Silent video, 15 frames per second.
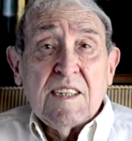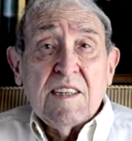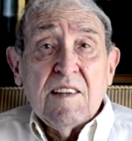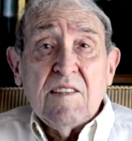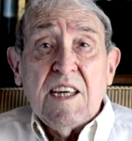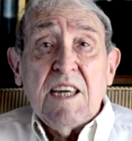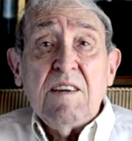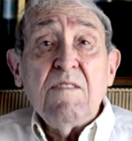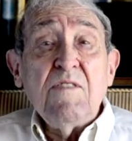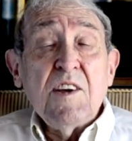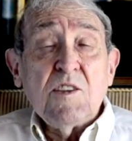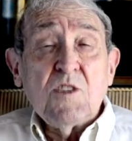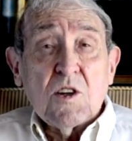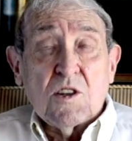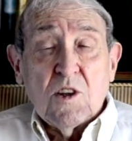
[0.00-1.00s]
the
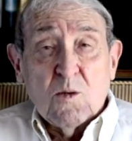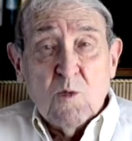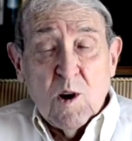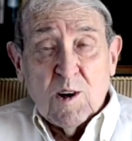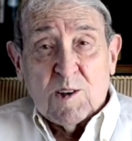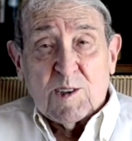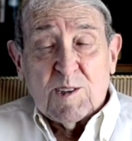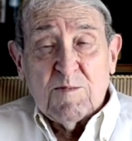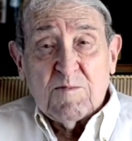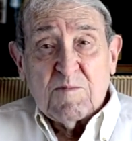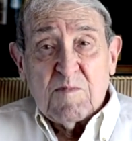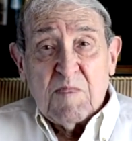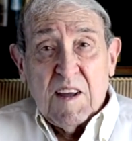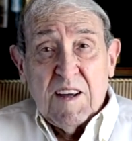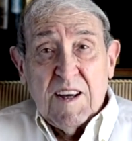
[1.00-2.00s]
physical world.
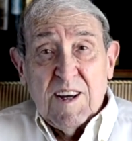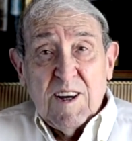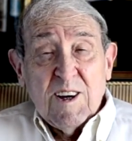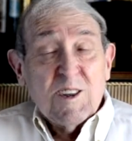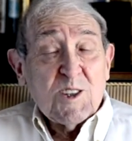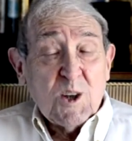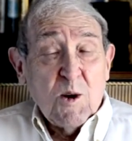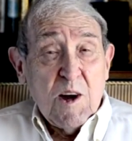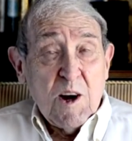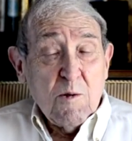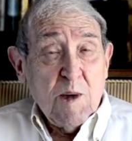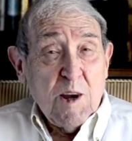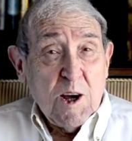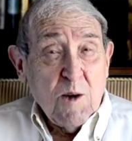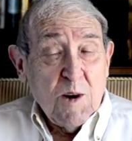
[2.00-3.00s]
So here
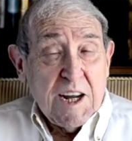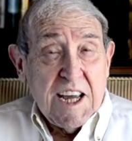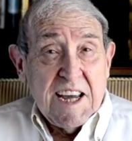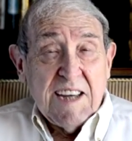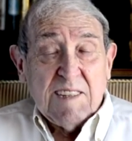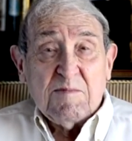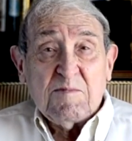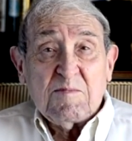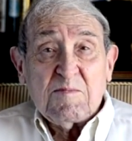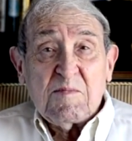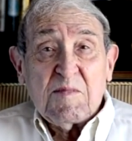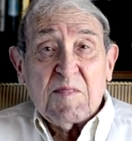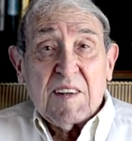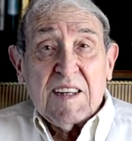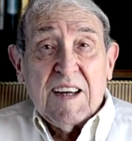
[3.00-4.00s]
we go again.
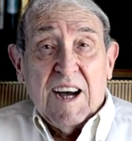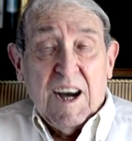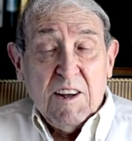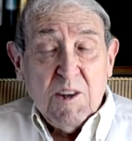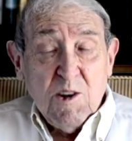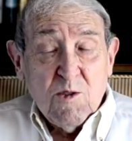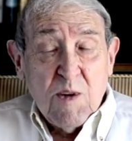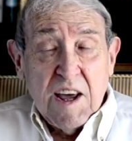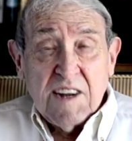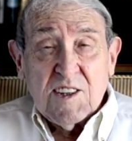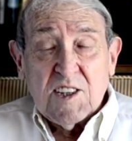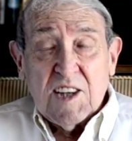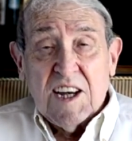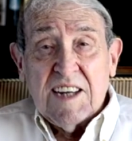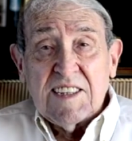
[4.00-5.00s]
A new
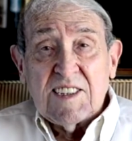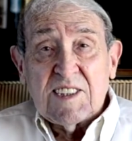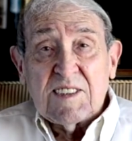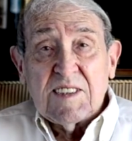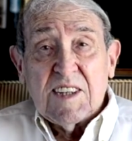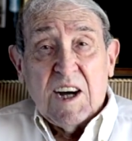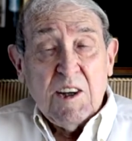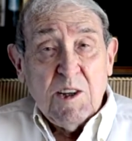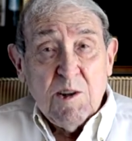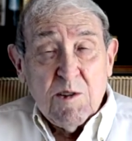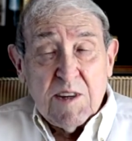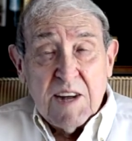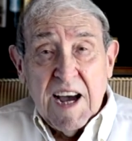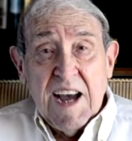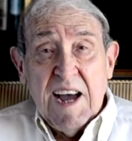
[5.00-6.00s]
renaissance, a new
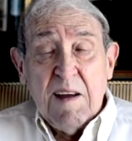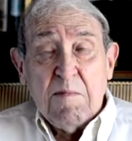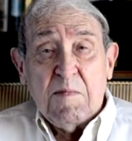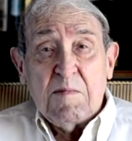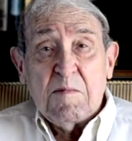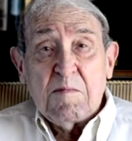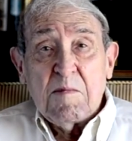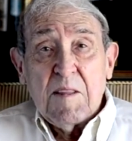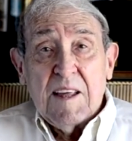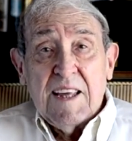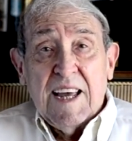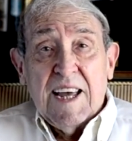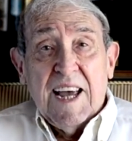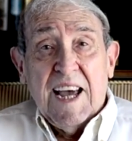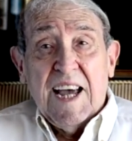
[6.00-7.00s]
time.
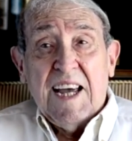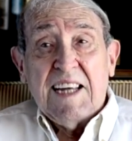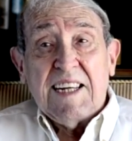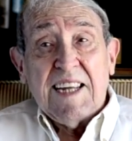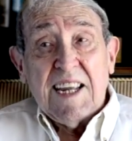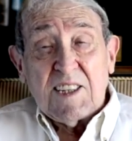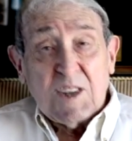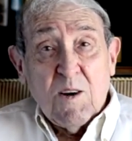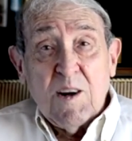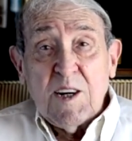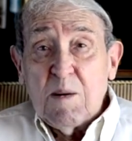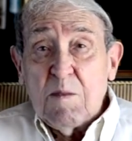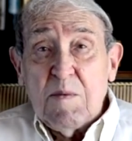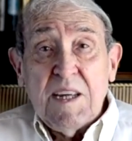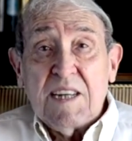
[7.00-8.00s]
And it's going
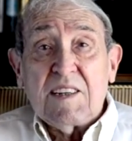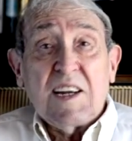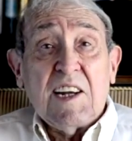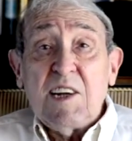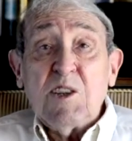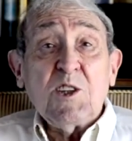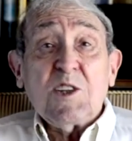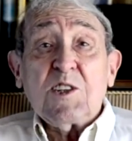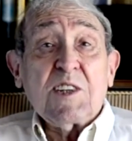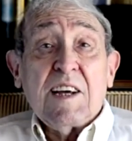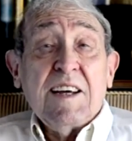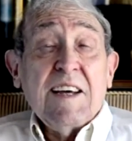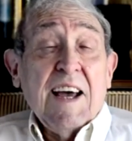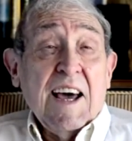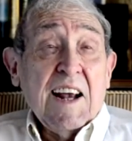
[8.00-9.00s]
to be a delicious,
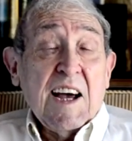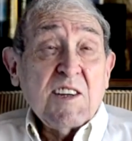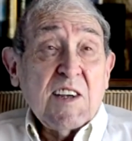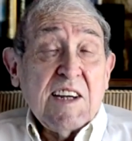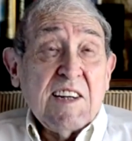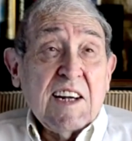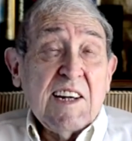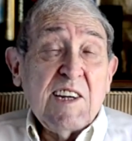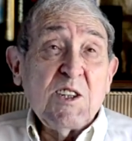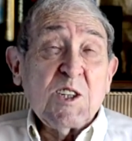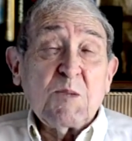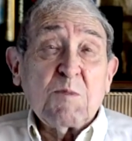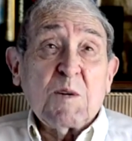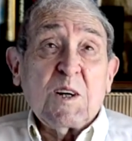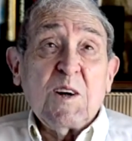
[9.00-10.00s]
and I say
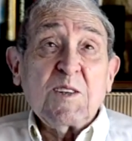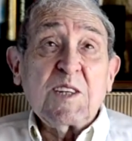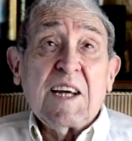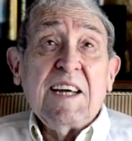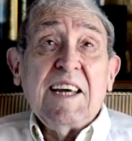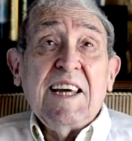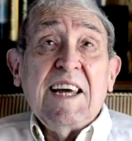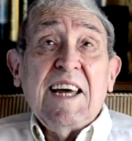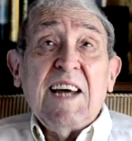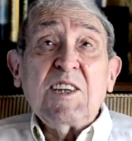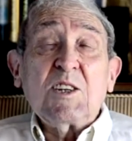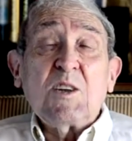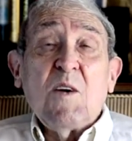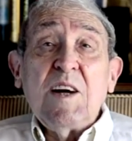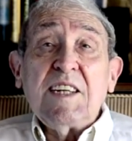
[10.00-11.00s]
delicious because it's
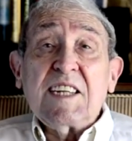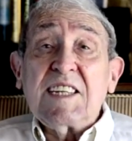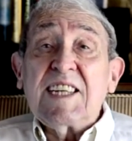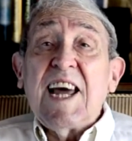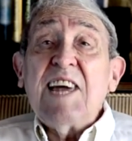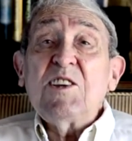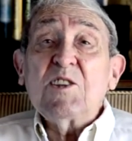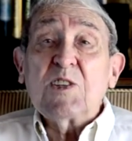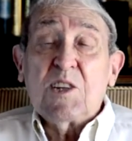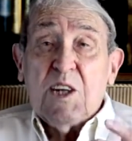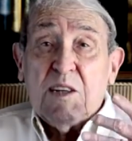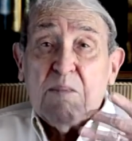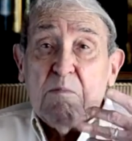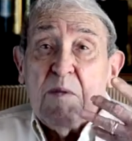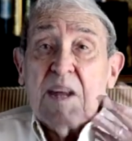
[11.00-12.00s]
going to taste
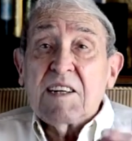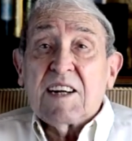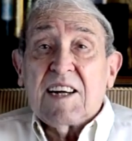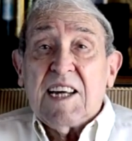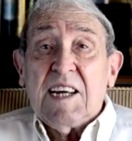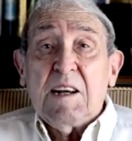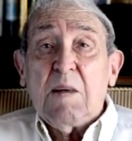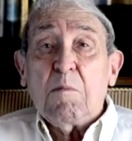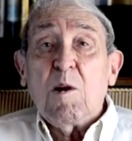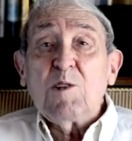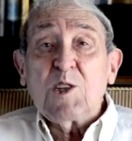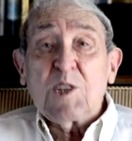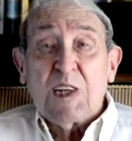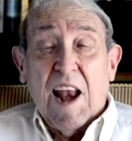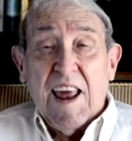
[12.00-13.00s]
good mentally and
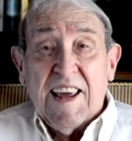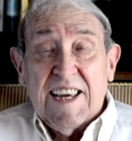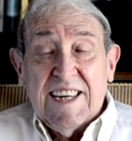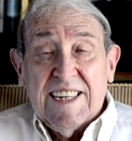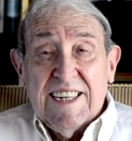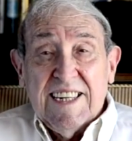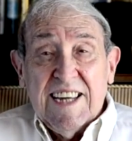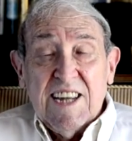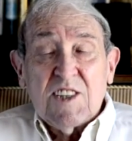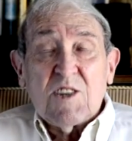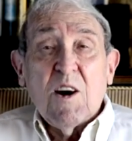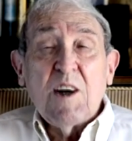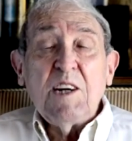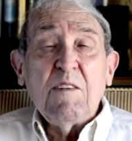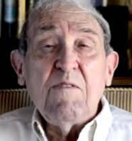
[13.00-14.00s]
emotionally. It's
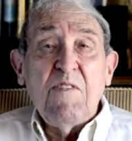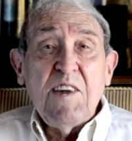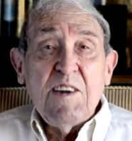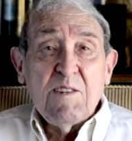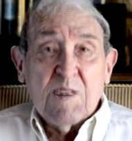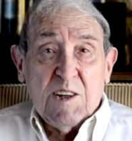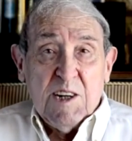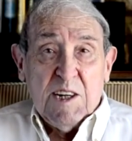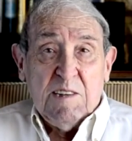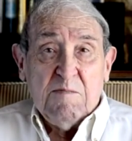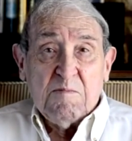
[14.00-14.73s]
going to feel good.